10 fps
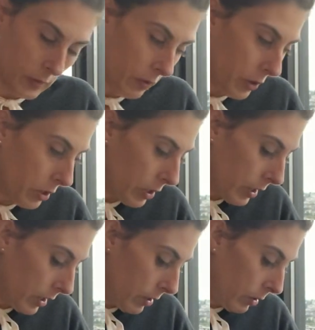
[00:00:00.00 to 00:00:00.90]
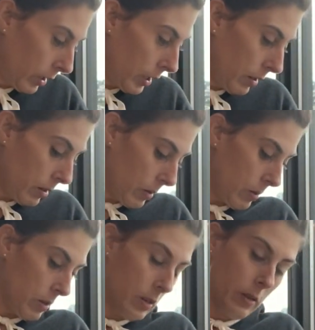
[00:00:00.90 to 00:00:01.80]
For your daily dose of tarot.
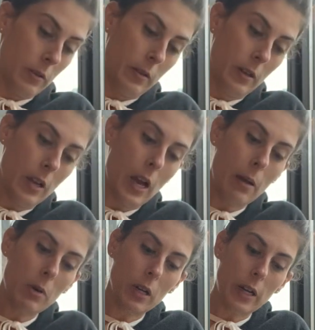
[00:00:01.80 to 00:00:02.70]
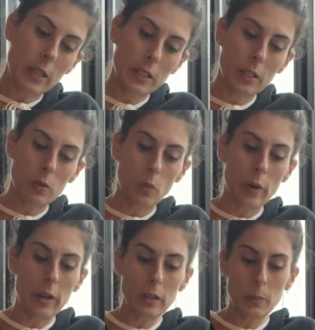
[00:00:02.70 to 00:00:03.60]
Hi, Bug. I see you.
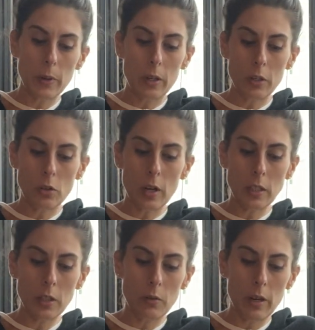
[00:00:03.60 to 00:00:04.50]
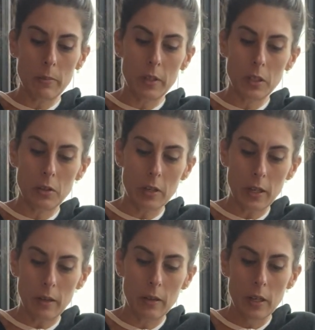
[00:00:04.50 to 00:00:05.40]
Whale spirit, trust the great
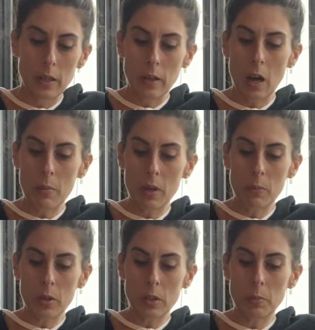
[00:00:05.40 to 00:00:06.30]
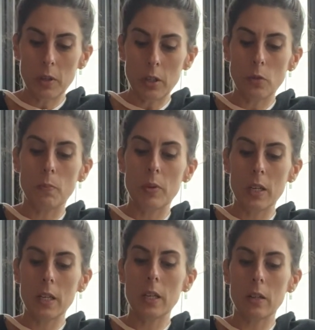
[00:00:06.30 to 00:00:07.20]
mystery. Hummingbird spirit,
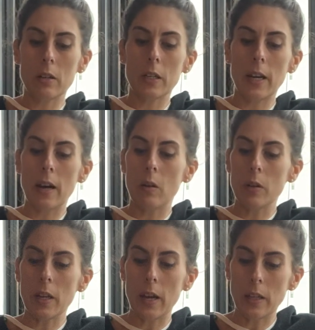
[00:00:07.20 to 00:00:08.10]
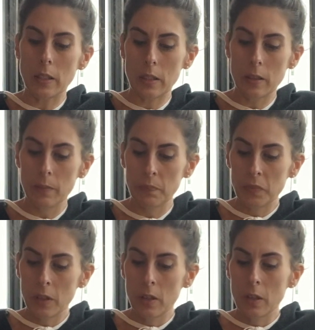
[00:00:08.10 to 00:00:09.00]
be here and now. Yes.
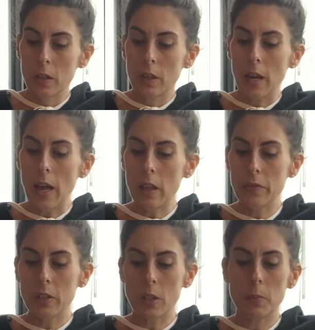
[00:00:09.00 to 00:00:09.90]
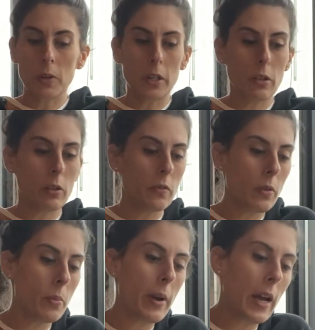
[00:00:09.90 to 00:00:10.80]
Elephant spirit, learn
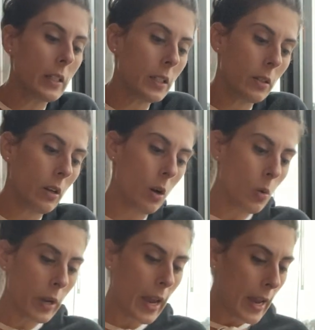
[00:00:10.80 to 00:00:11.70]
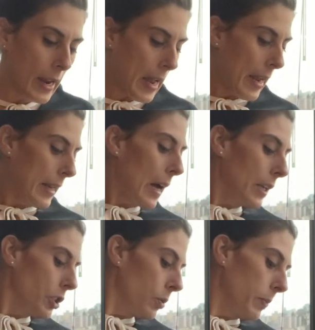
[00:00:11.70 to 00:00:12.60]
from the past. Okay, I
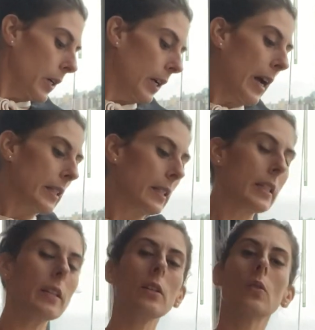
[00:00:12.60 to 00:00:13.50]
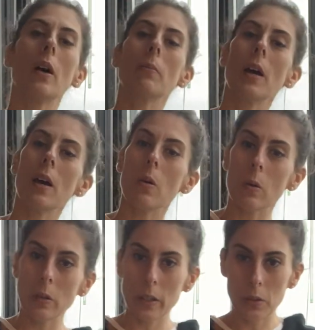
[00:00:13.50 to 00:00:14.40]
got you, Bug. I see you. I'm not
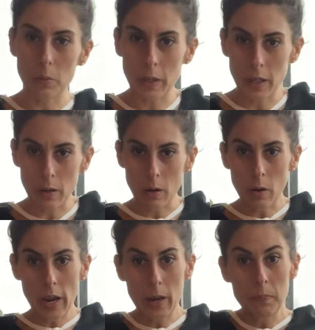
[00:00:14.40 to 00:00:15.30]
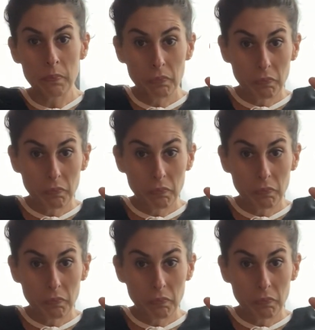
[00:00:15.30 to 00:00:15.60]
holding you right now. Okay.